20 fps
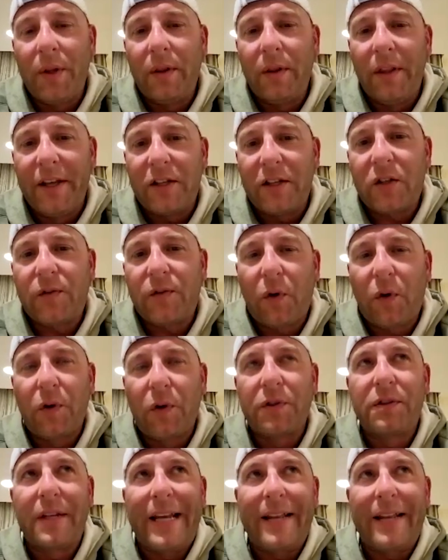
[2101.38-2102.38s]
enlist
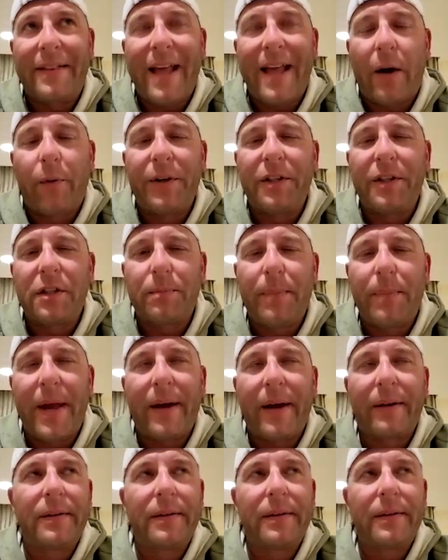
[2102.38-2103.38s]
first to get that
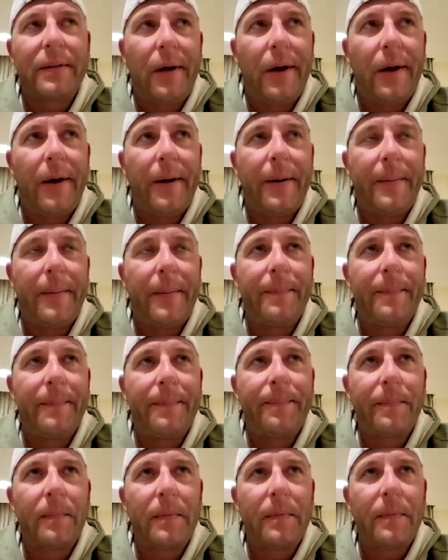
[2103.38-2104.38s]
respect.
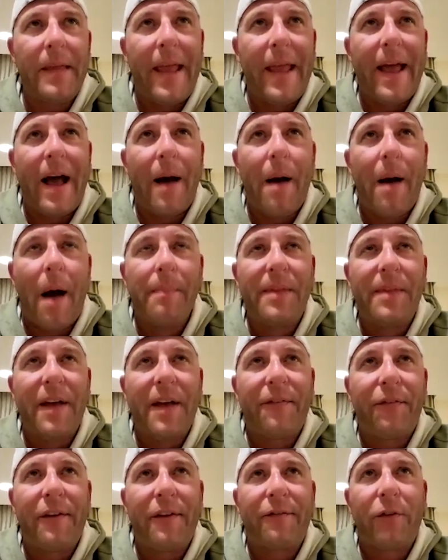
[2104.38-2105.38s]
Yeah, I'm
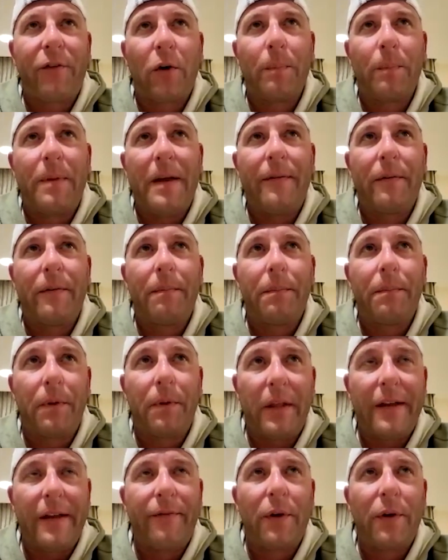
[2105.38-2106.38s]
definitely a firm
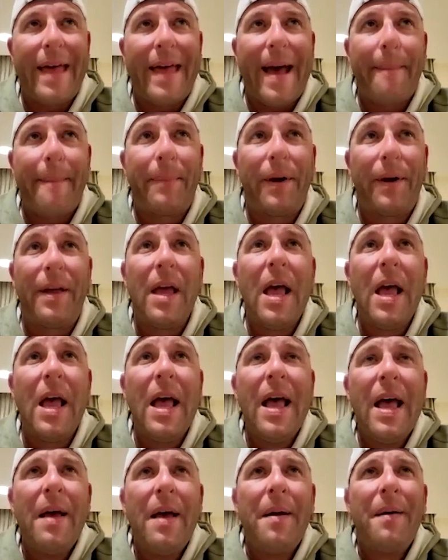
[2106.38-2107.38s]
believer in that. But,
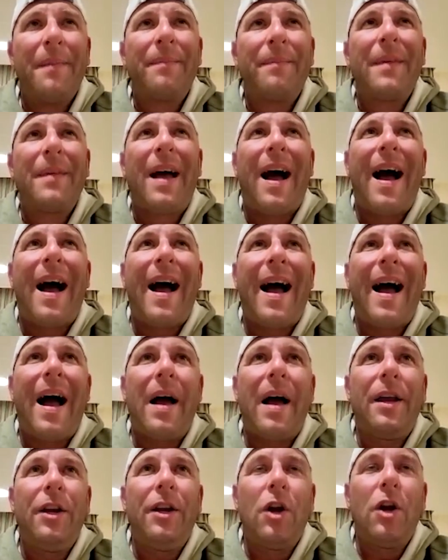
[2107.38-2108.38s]

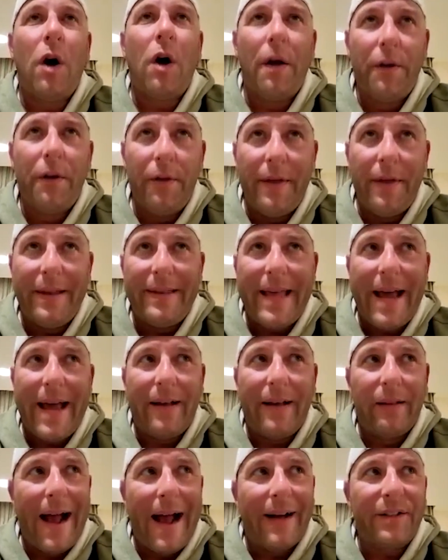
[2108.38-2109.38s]
you know, other than
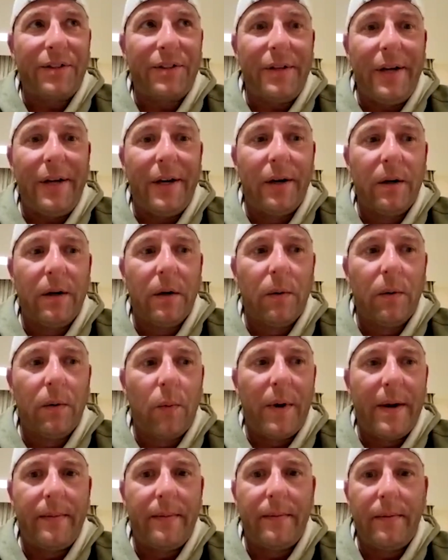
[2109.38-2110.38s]
that last year
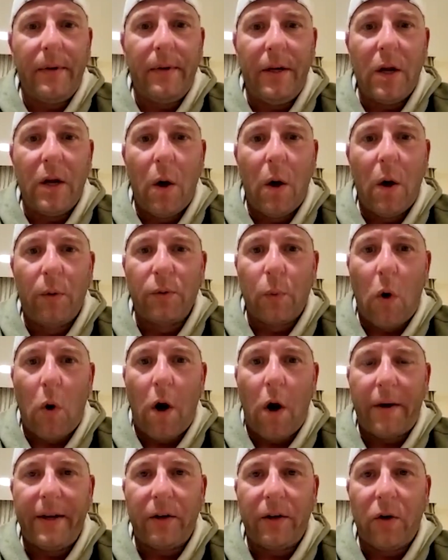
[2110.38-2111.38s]
when, you know, I was
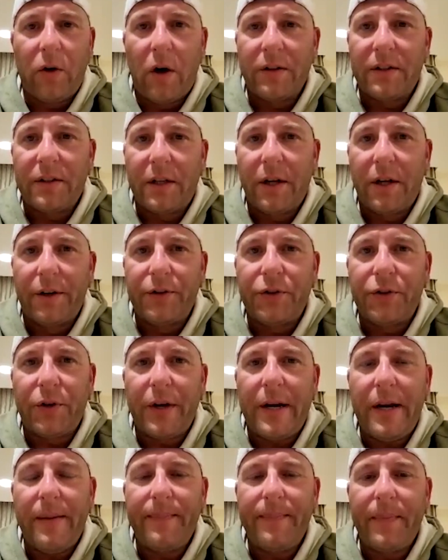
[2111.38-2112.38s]
walking across the
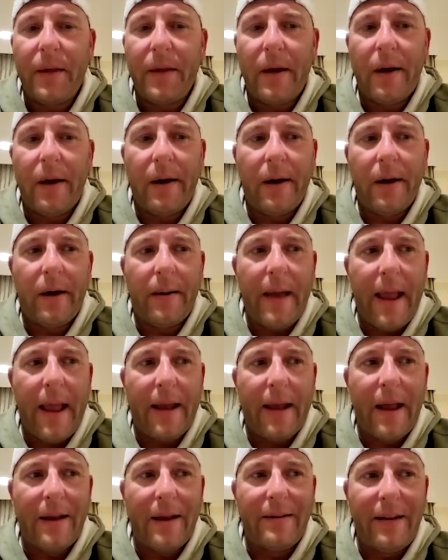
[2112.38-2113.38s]
country
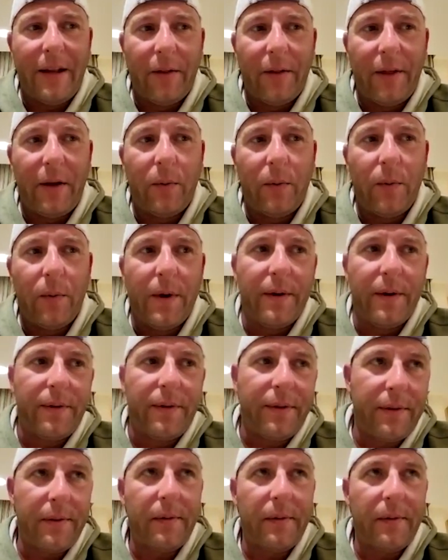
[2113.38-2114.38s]
and dealing
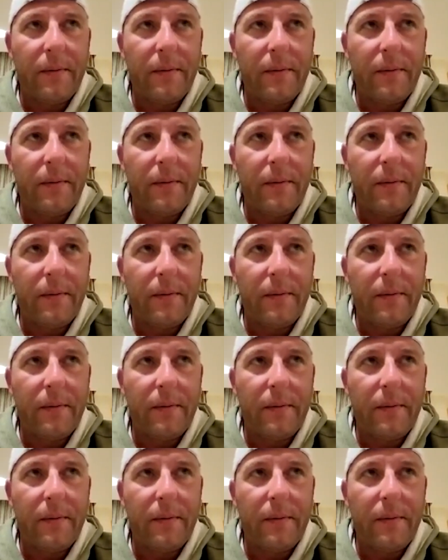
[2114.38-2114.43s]
with